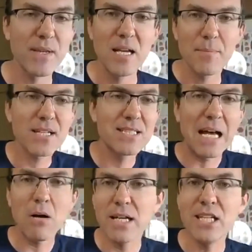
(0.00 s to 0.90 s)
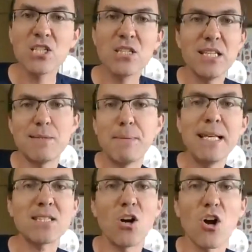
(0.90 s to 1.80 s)
because now each of these
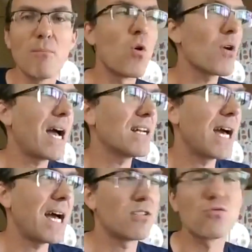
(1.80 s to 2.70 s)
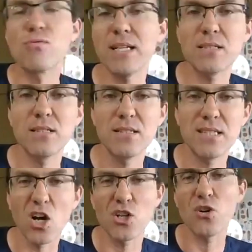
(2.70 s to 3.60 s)
pieces are more at risk than
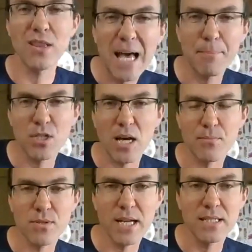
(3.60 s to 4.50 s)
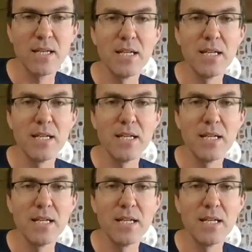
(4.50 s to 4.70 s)
on your laptop, right?